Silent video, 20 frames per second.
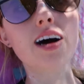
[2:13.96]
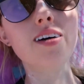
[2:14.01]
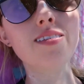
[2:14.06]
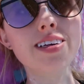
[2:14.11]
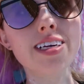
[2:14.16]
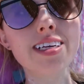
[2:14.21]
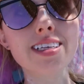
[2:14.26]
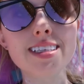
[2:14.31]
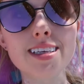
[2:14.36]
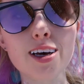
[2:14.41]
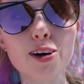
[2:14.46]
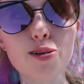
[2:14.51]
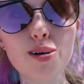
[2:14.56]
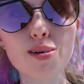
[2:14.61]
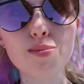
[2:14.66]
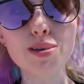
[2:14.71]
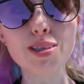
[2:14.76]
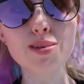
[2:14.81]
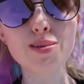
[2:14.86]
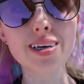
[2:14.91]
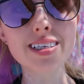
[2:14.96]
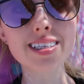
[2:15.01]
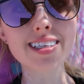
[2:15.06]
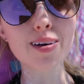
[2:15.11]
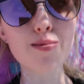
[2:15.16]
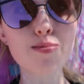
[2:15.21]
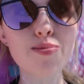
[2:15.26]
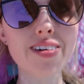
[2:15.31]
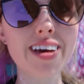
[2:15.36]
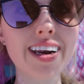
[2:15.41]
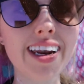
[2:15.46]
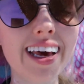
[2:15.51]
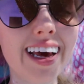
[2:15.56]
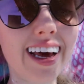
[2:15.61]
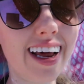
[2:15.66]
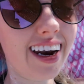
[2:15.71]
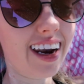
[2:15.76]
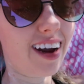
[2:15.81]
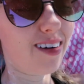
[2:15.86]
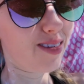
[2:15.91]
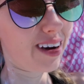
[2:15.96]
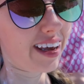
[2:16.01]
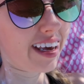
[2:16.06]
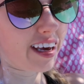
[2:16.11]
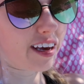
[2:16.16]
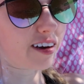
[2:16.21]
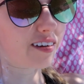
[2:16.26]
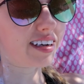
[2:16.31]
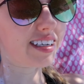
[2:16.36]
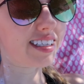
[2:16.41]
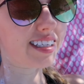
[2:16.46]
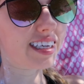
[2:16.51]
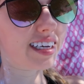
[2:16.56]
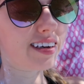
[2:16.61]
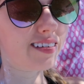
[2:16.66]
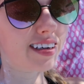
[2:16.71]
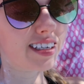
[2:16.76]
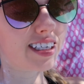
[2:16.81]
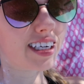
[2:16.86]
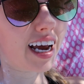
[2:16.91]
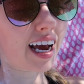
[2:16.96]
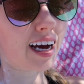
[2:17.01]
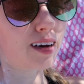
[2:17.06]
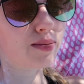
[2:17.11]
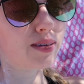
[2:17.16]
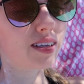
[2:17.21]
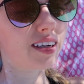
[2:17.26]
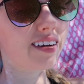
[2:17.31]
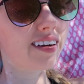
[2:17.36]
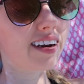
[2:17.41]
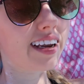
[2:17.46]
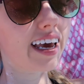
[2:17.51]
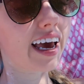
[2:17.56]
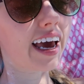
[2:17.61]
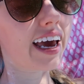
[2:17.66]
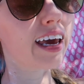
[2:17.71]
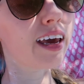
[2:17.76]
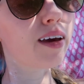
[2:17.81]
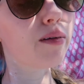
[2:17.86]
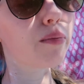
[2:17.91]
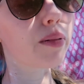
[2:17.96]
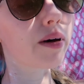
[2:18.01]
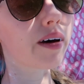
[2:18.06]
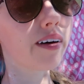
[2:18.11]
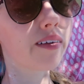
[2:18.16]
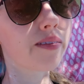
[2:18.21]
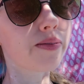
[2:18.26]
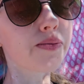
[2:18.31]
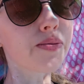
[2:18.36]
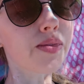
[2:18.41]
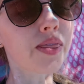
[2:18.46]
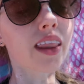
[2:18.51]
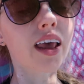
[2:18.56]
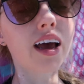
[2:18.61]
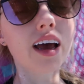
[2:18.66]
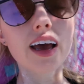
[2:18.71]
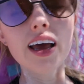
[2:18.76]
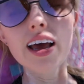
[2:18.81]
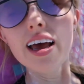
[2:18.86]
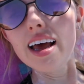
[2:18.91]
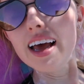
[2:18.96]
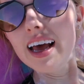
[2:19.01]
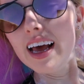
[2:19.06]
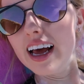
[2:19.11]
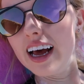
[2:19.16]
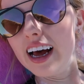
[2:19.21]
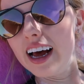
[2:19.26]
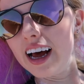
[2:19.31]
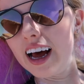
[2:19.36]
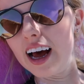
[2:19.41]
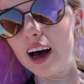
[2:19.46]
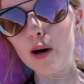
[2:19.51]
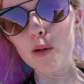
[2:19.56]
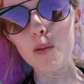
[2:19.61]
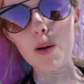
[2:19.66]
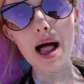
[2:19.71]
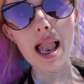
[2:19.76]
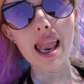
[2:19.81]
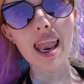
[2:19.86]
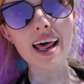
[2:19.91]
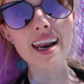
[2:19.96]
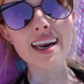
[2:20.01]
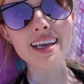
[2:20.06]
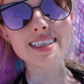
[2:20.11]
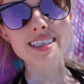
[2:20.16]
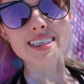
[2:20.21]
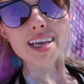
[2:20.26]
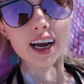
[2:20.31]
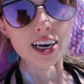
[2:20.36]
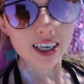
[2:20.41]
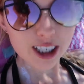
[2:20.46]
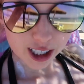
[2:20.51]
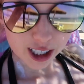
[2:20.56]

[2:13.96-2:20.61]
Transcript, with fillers: covered in sun cream as well, so I'm feeling lovely and greasy, which I absolutely hate, but Oh well, at least I